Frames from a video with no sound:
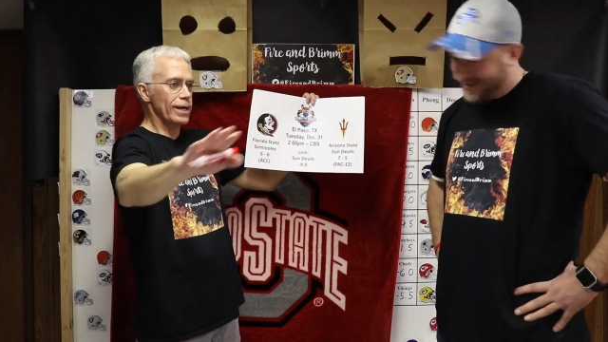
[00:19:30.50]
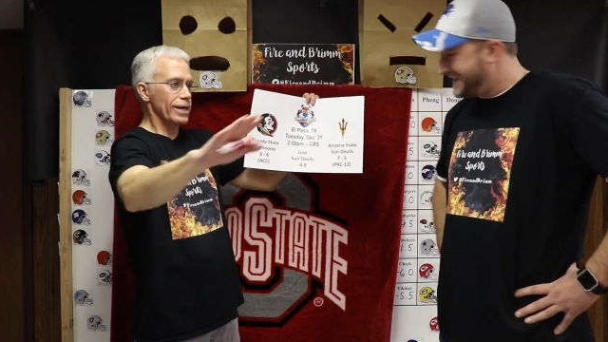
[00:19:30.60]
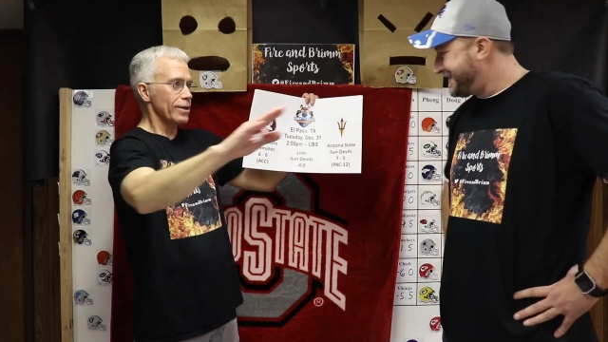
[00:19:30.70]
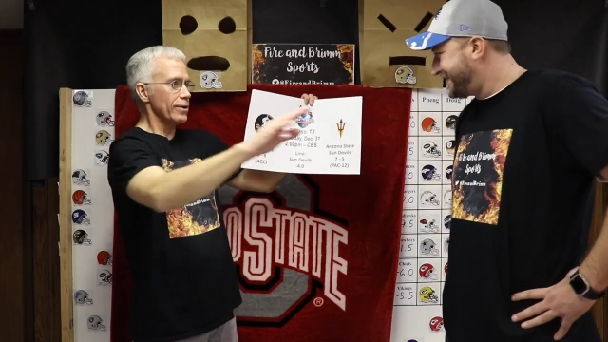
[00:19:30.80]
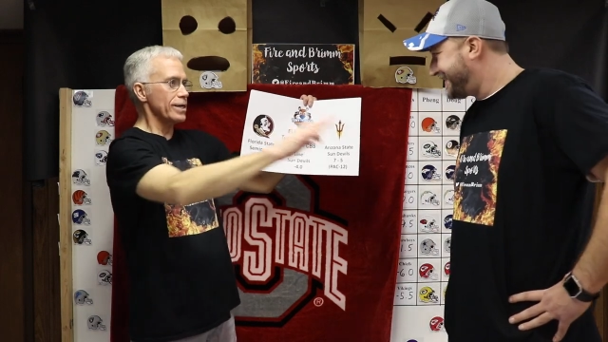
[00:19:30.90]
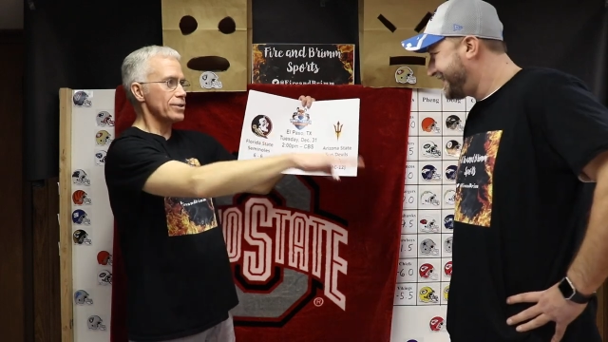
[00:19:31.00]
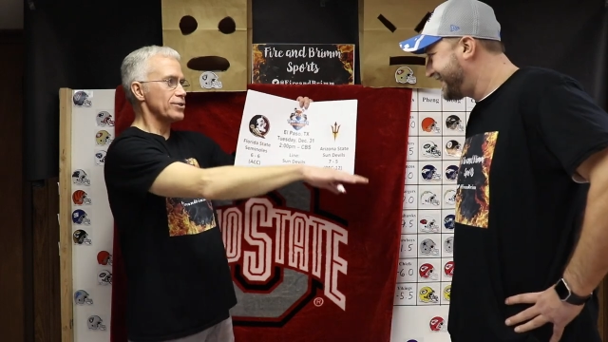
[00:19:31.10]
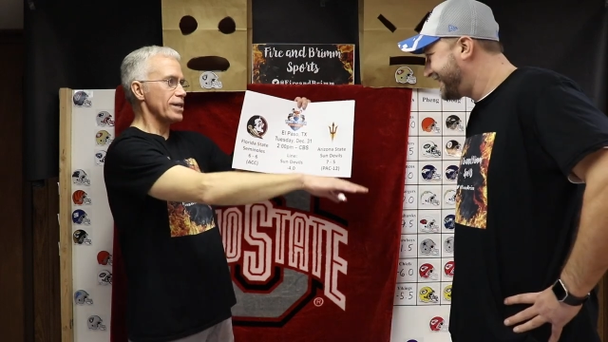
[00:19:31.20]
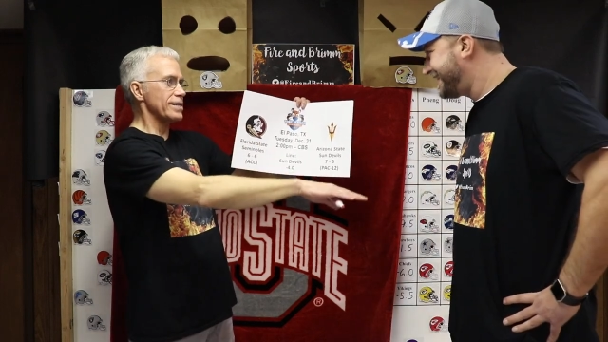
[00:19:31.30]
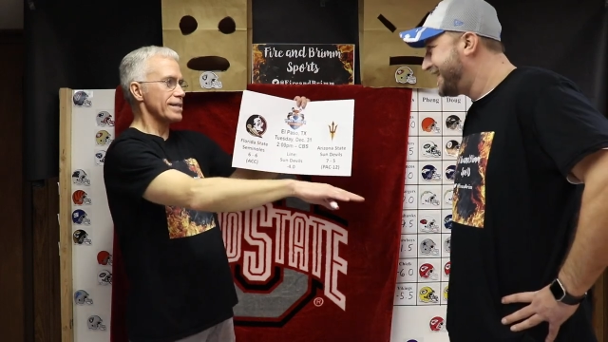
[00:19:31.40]
Speaker 1: We, you'll eat
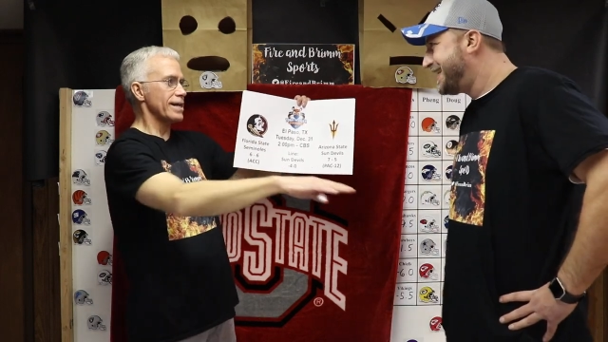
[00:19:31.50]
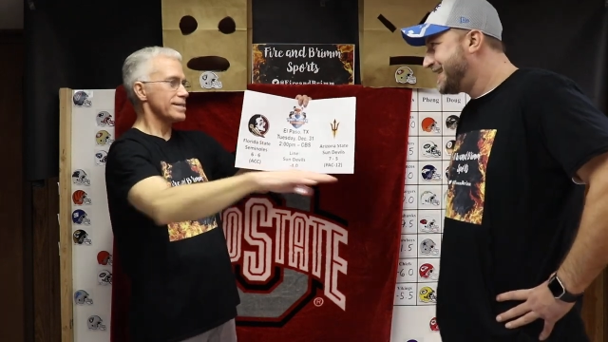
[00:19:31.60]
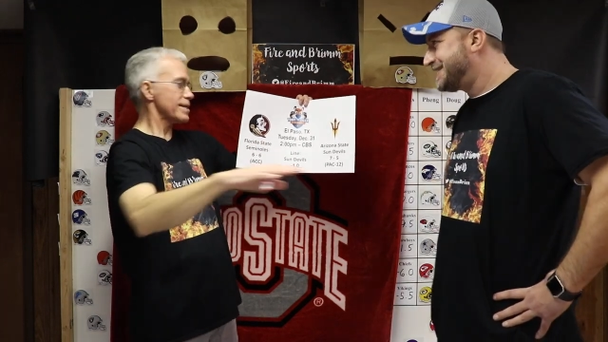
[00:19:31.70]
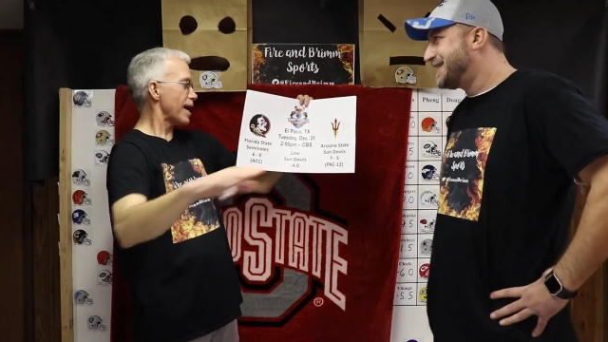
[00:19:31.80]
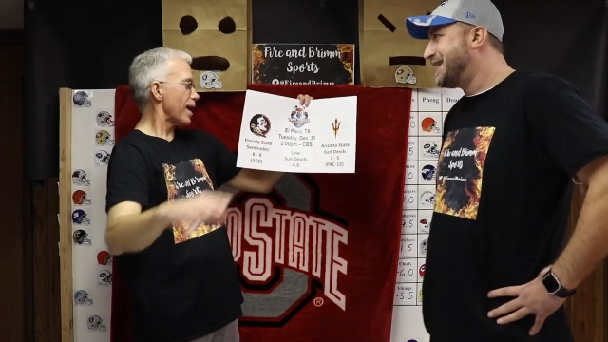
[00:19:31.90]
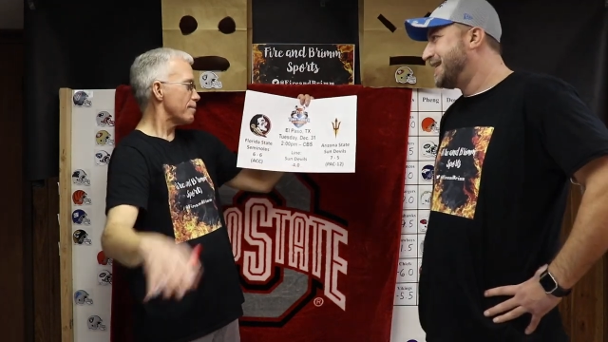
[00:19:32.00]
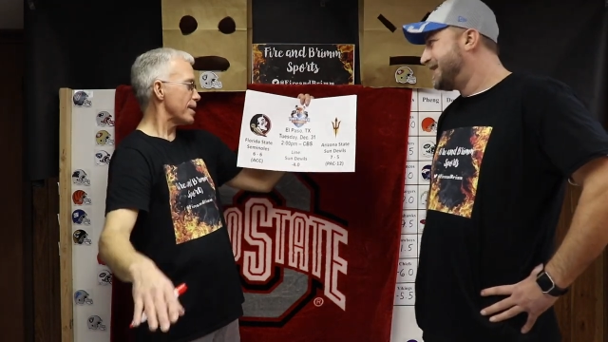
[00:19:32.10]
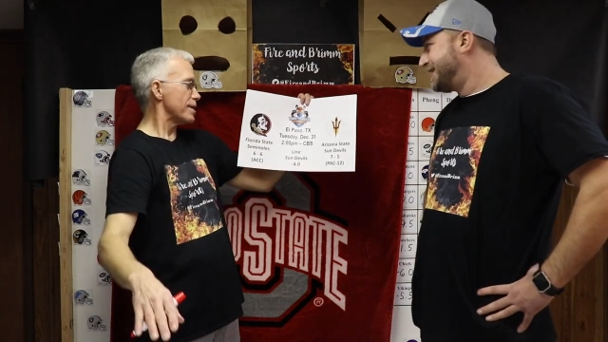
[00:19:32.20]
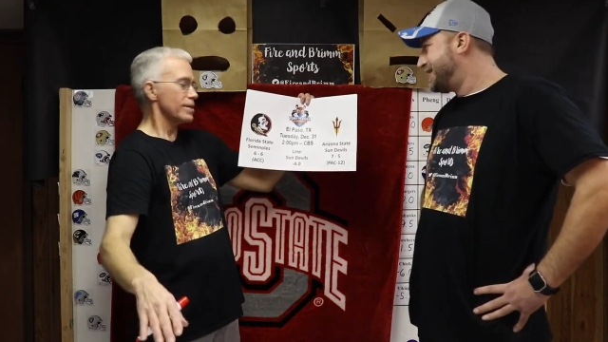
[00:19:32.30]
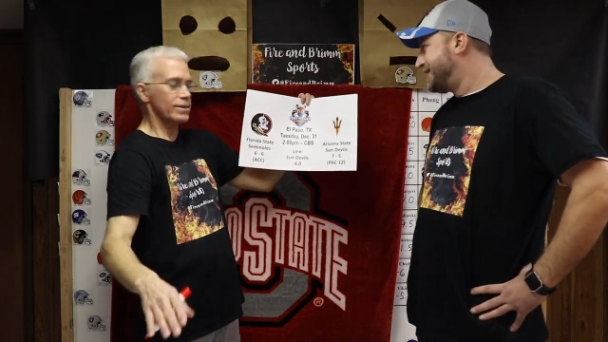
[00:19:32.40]
the Cheez-Its, I'll
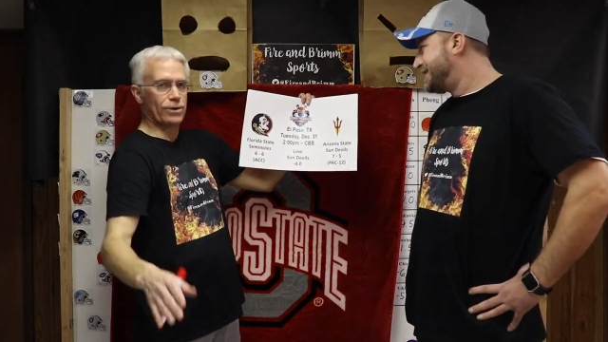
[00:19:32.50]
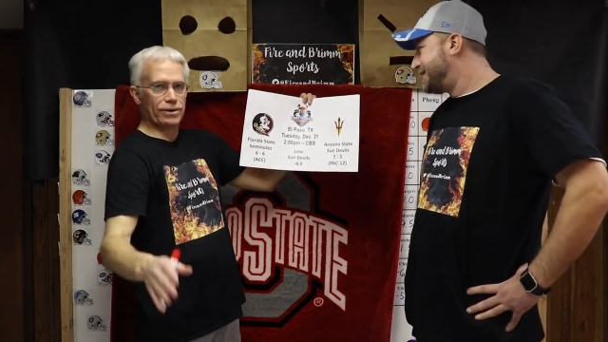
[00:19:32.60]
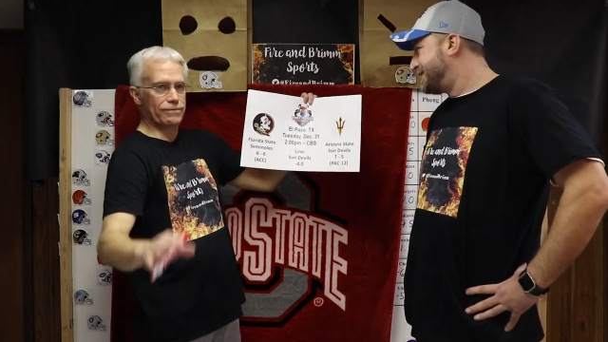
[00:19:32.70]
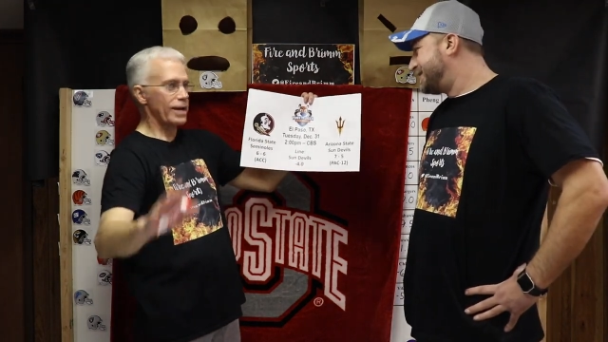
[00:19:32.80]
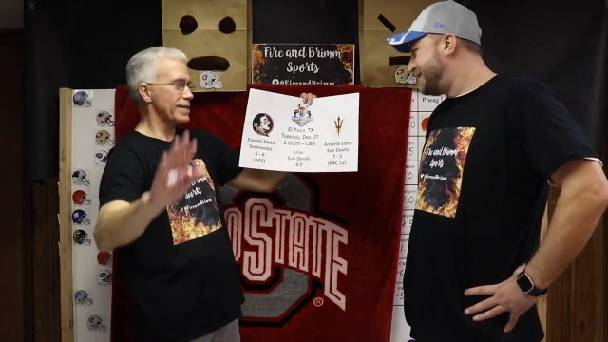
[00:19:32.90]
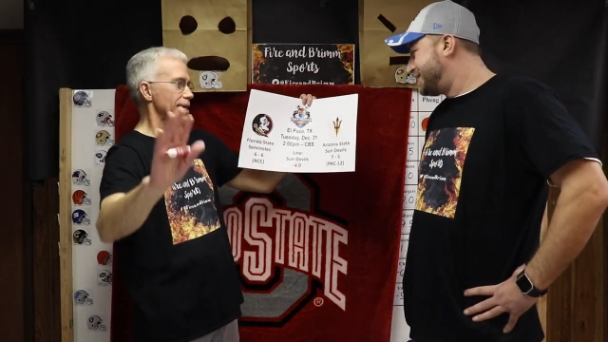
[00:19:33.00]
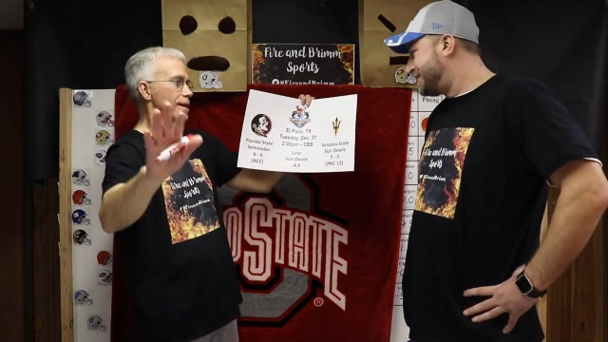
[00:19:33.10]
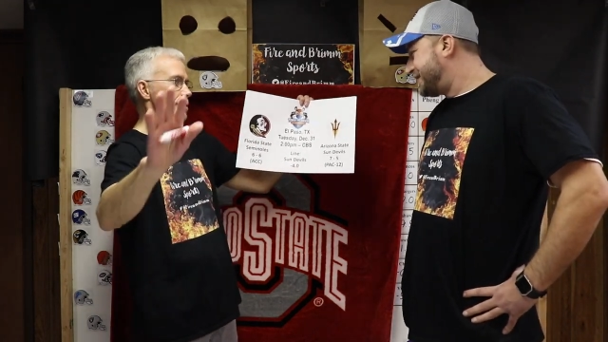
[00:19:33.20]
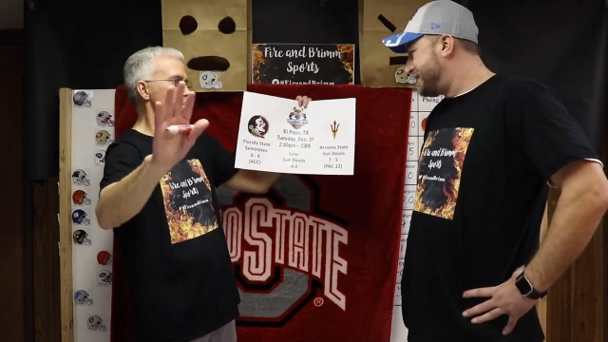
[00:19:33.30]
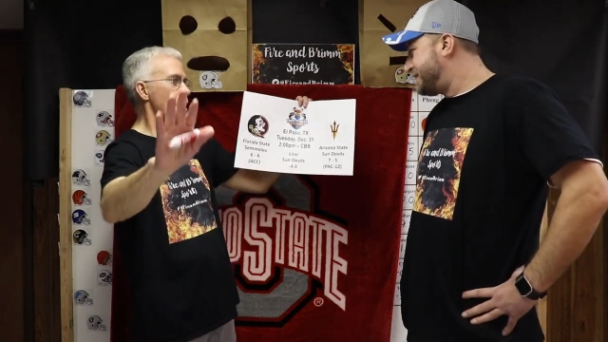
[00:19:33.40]
be eating the cornflakes.
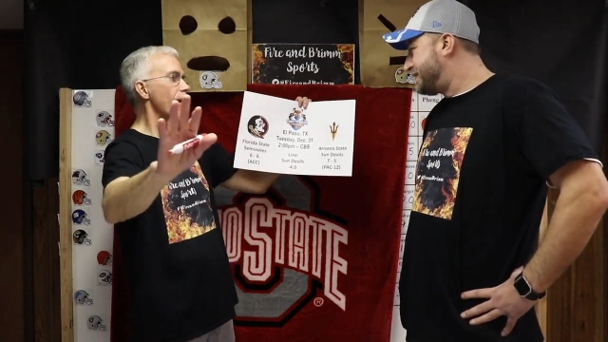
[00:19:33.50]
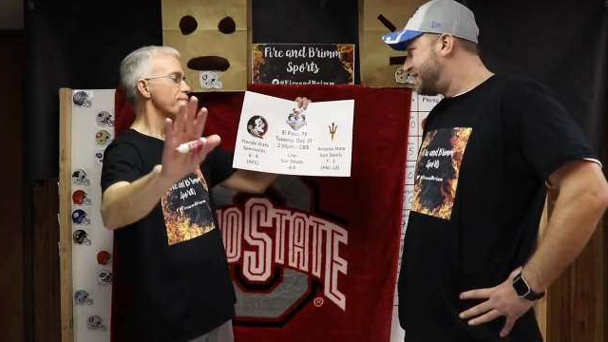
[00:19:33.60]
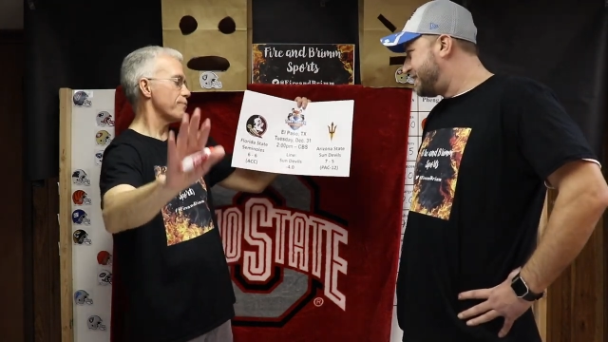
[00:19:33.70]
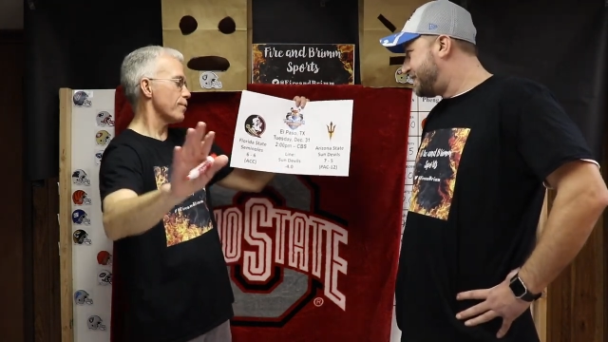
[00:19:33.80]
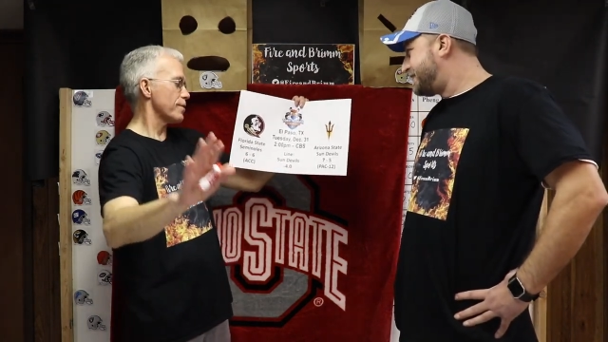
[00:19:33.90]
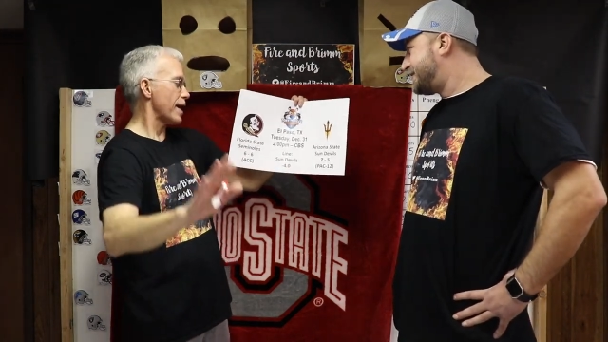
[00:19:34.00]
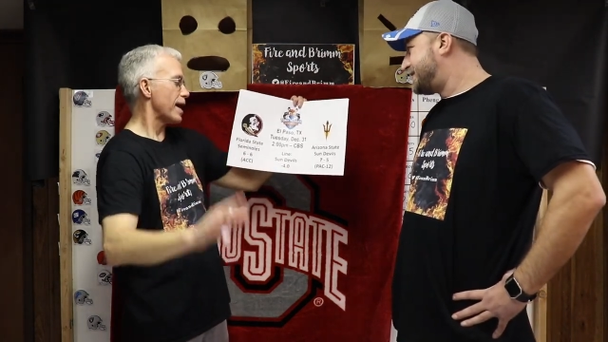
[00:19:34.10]
I, I'm all for